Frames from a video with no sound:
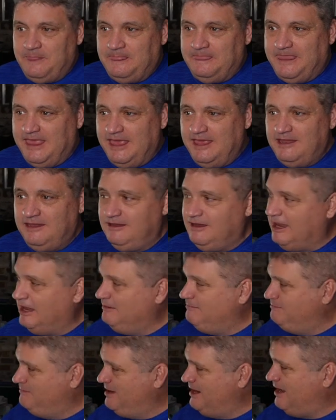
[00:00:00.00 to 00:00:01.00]

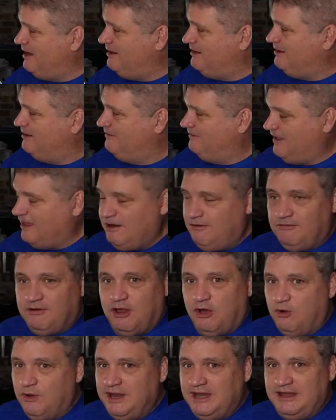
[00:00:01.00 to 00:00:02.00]
admit they don't
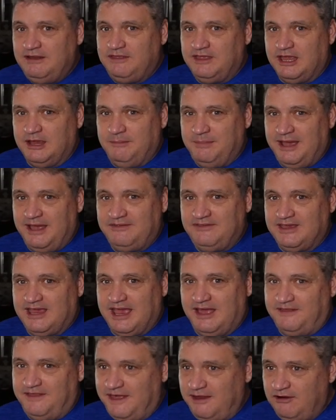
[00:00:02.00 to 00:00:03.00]
know anything about the
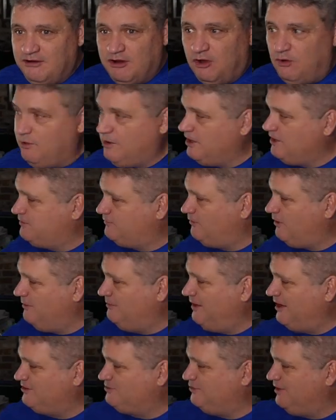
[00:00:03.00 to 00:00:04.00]
guy. They don't know where he's from.
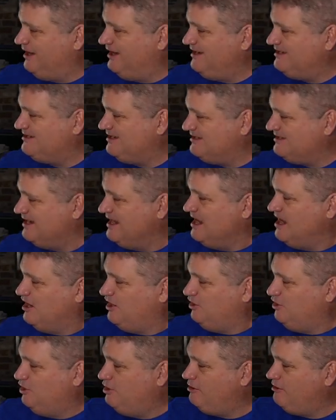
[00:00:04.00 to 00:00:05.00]
That's what he says.
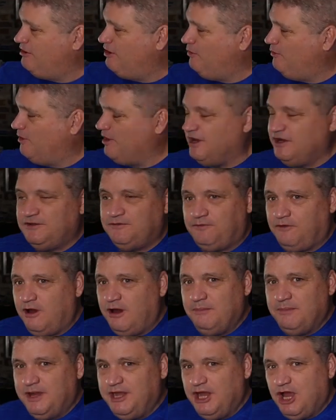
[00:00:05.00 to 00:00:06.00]
"You don't know where he's
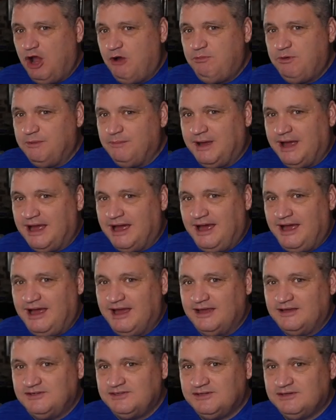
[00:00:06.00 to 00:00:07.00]
from, but he opened my
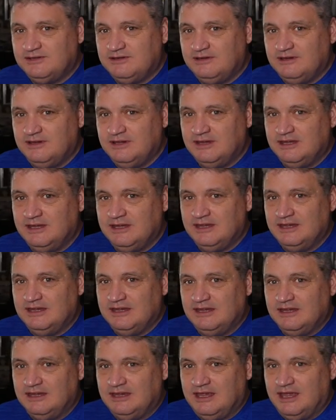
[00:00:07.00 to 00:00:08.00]
eyes."
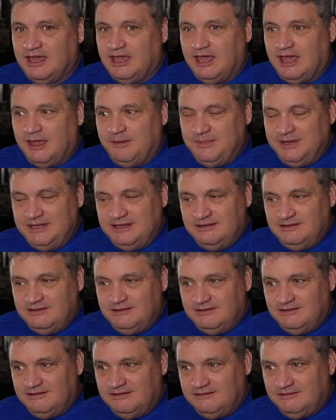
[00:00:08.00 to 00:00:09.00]
I mean,
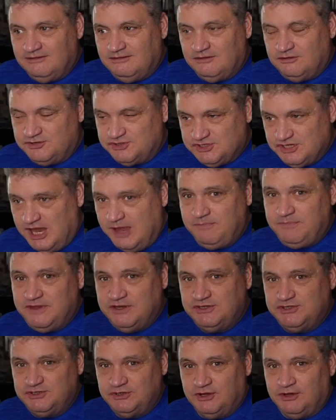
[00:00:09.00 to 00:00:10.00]
there's
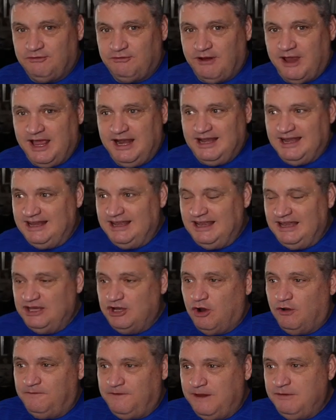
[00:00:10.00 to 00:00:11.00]
something to it, right? And, you
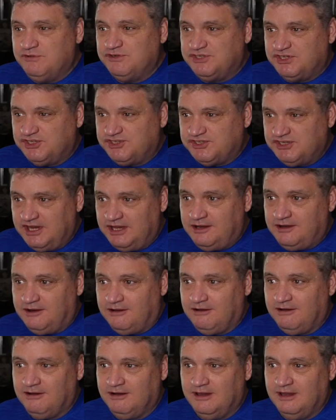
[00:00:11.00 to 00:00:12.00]
know, if he was a
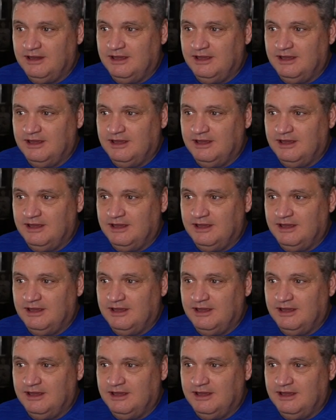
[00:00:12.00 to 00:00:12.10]
sinner,